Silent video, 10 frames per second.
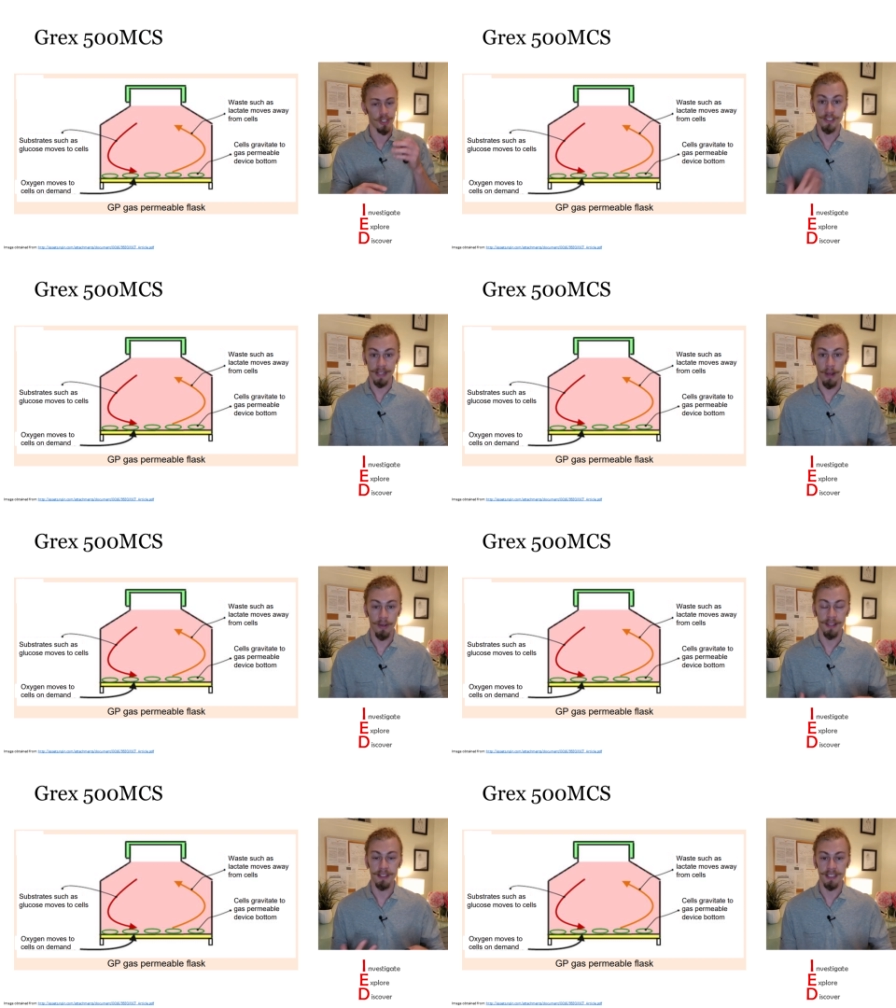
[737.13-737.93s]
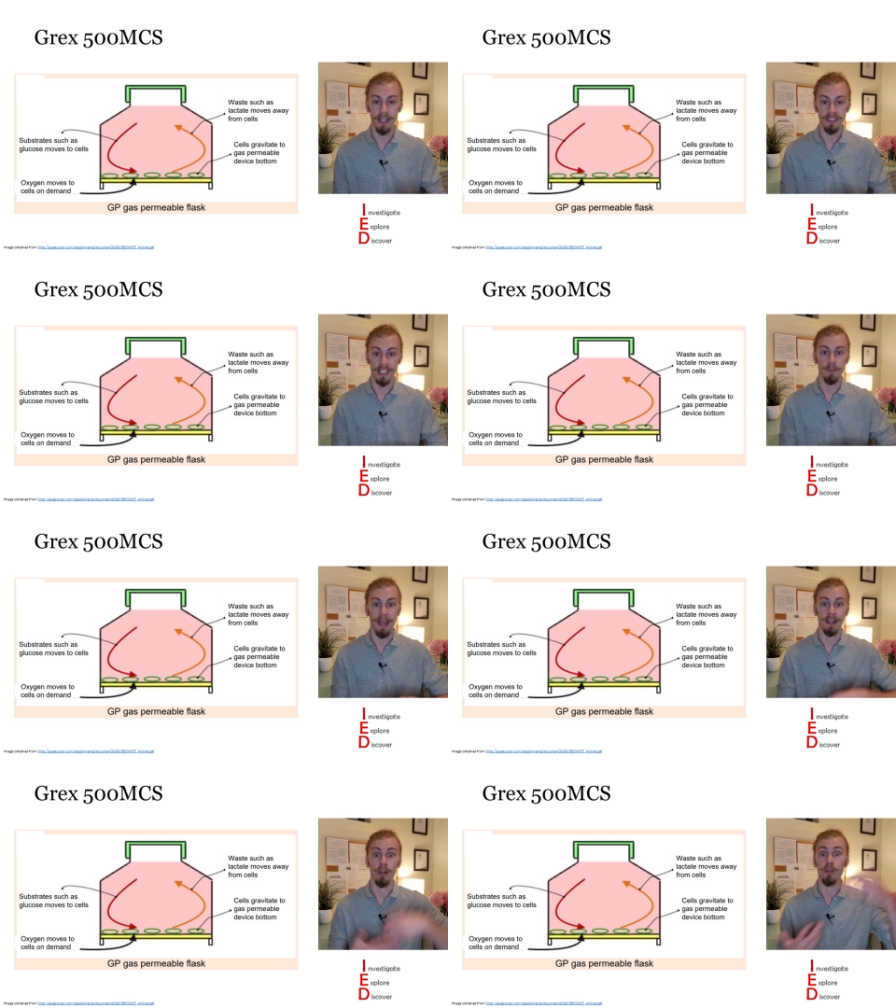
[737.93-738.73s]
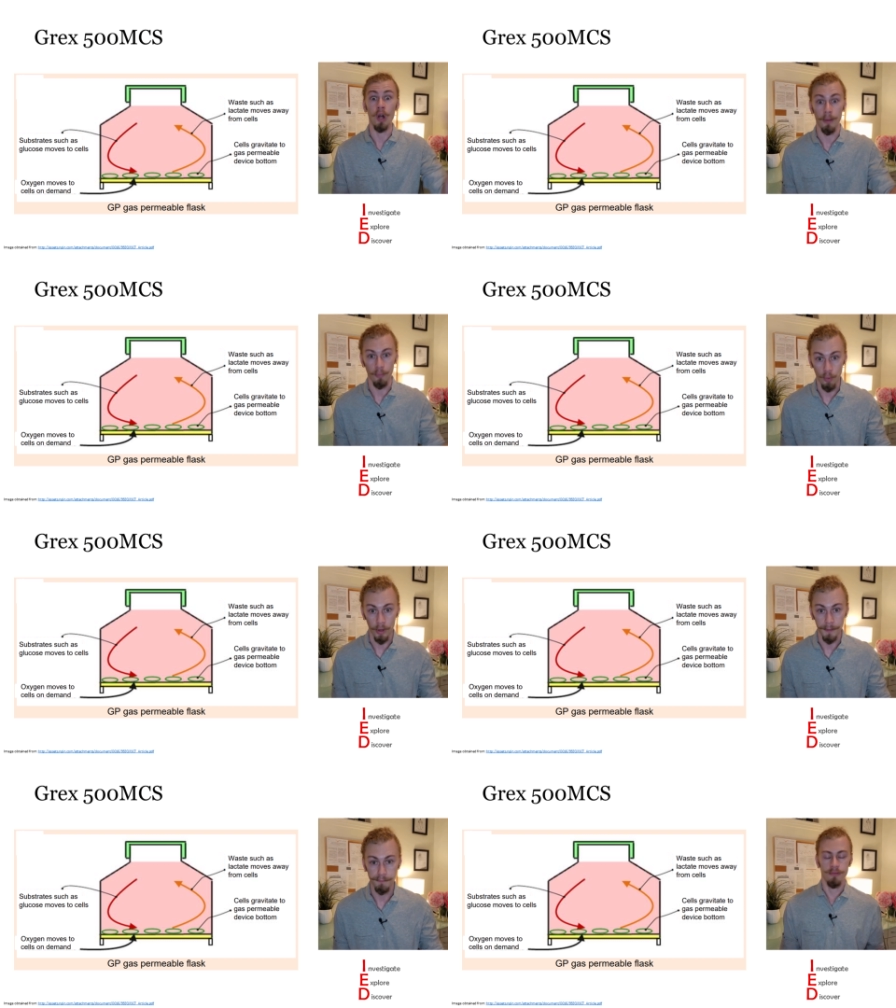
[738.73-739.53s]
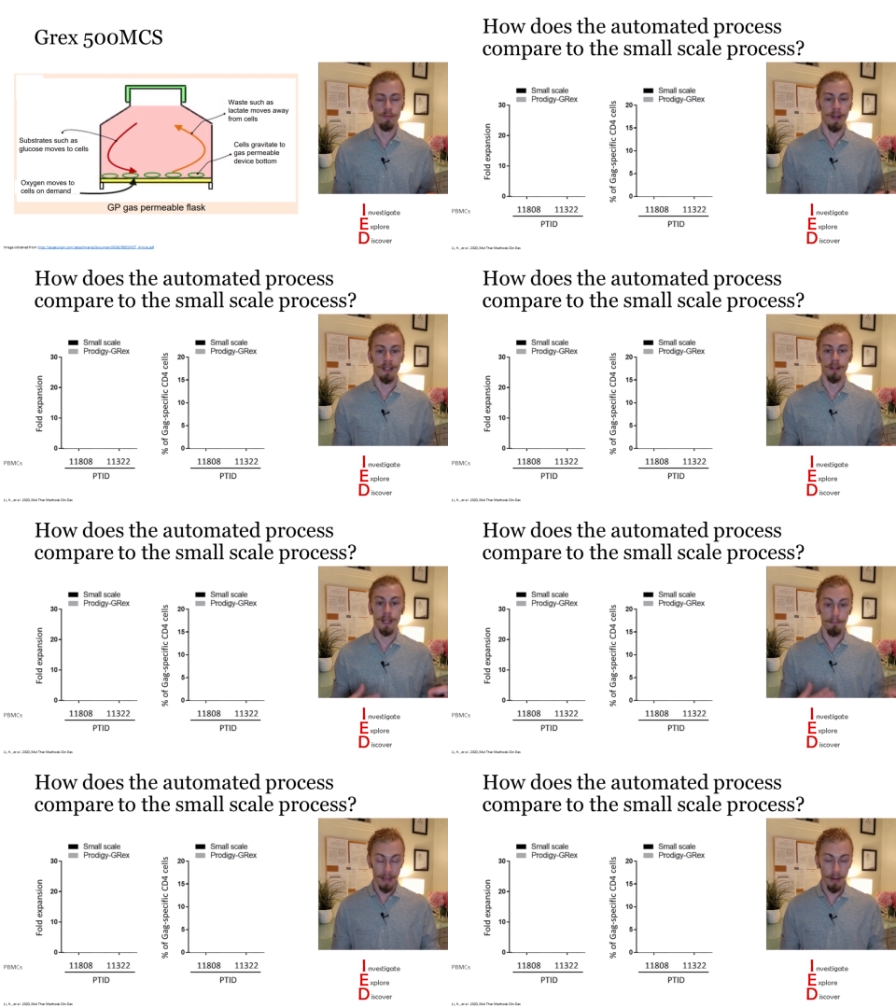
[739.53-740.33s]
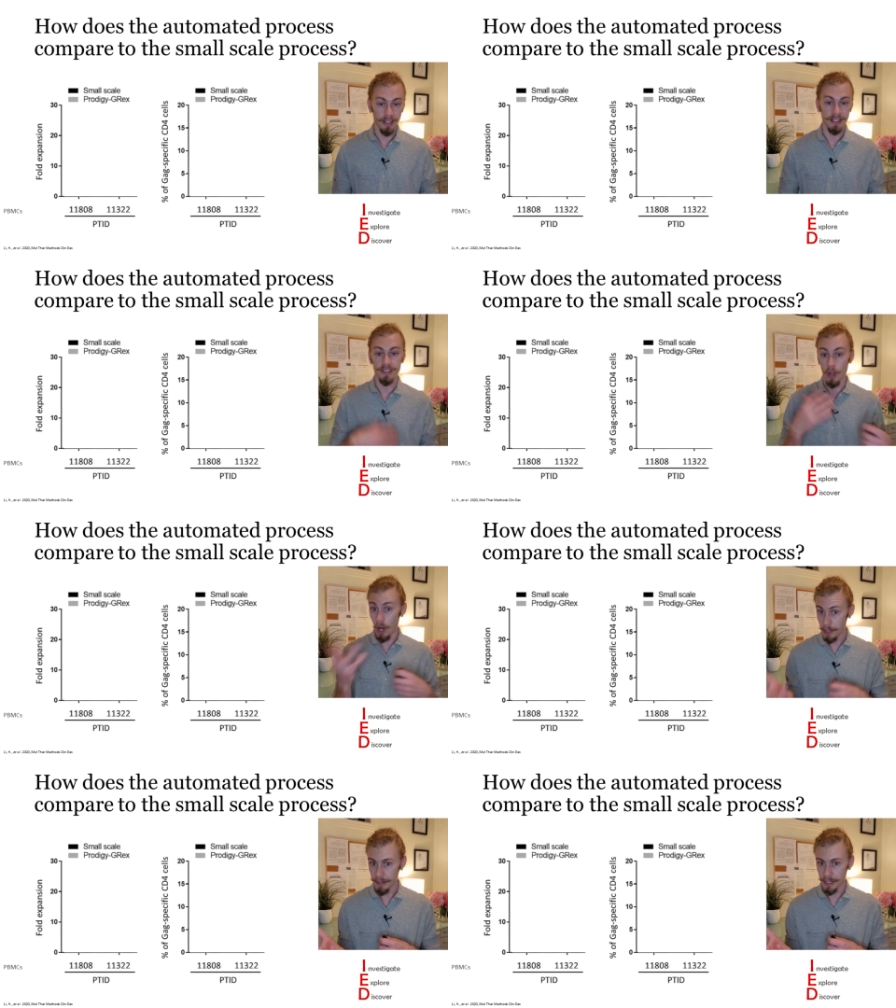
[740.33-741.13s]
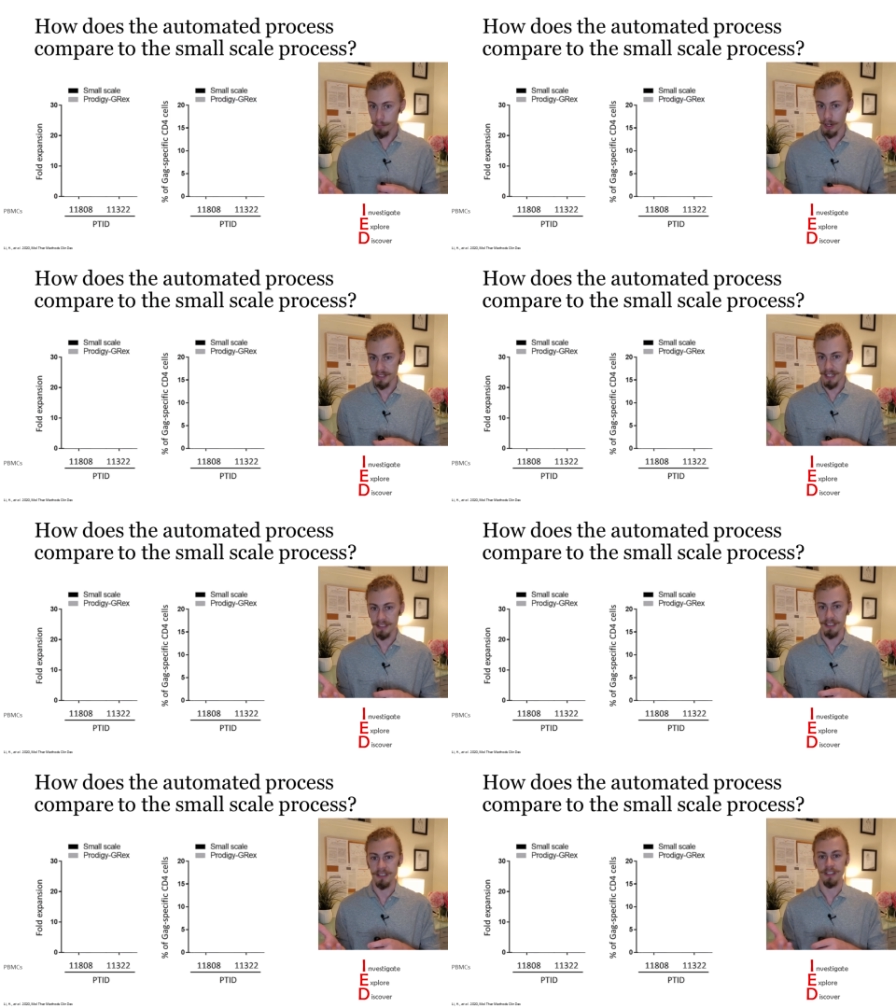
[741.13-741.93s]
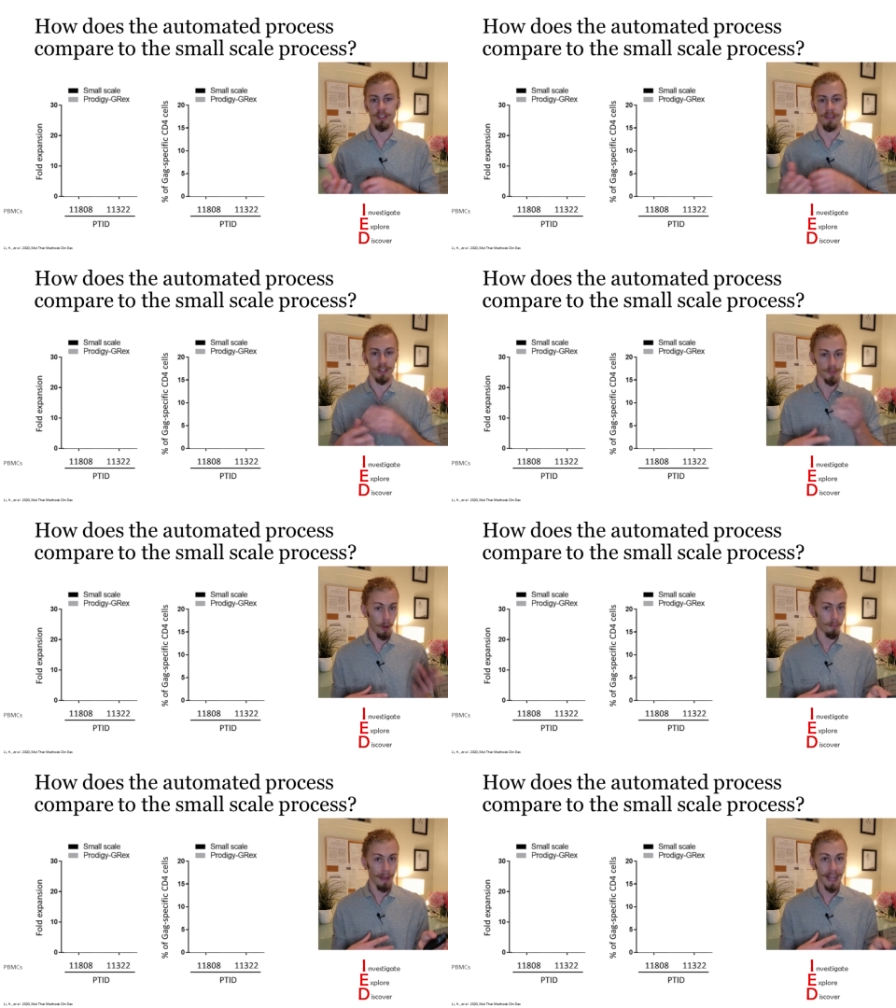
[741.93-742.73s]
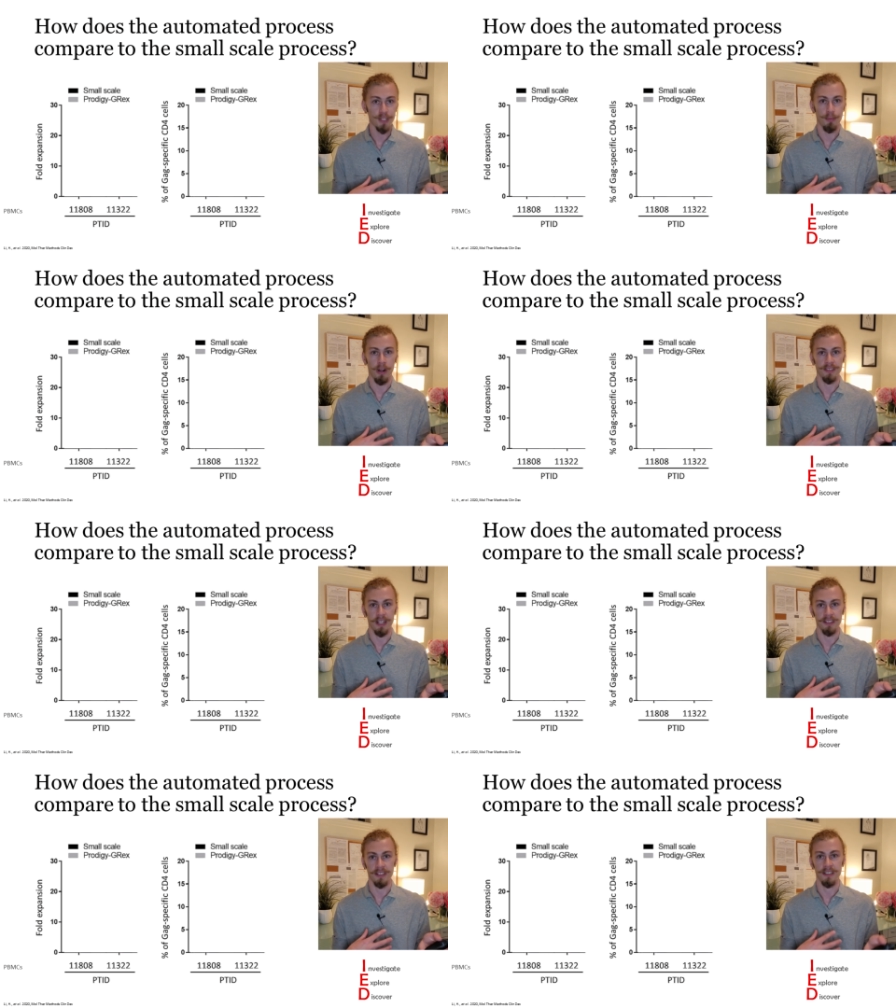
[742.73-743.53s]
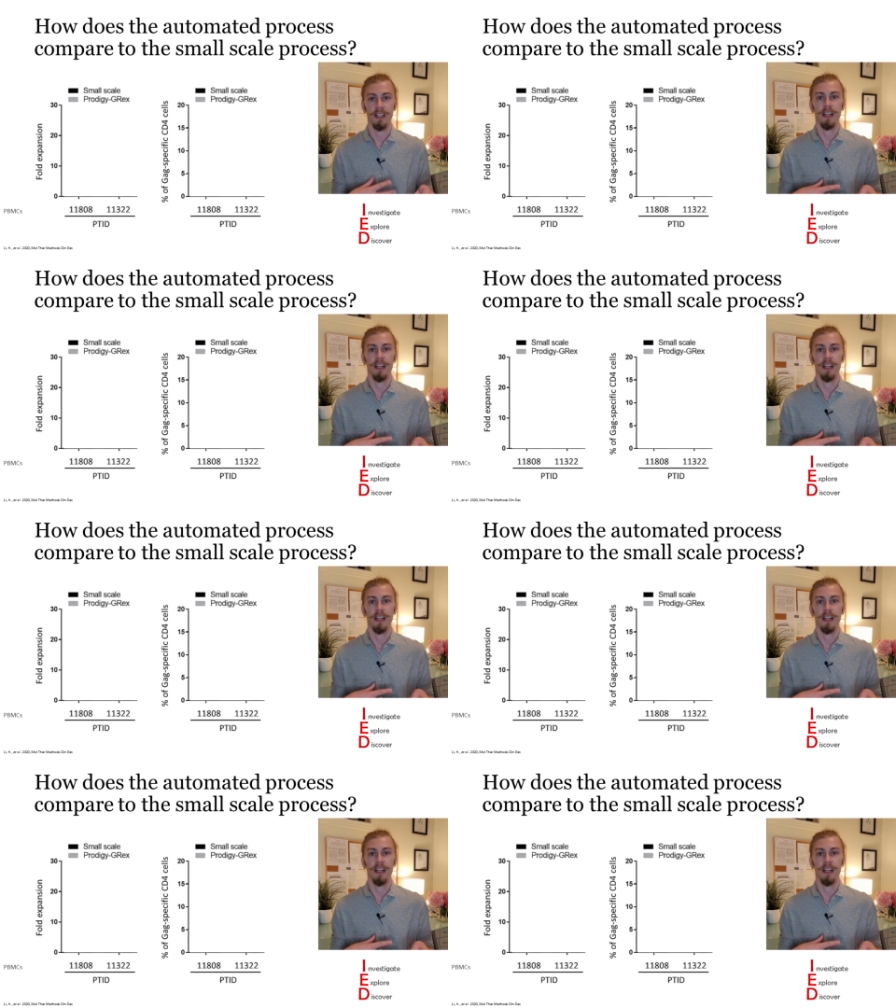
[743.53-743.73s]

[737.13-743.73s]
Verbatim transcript: so that way the cells expand a lot more when comparing these automated processes to their small batch processes,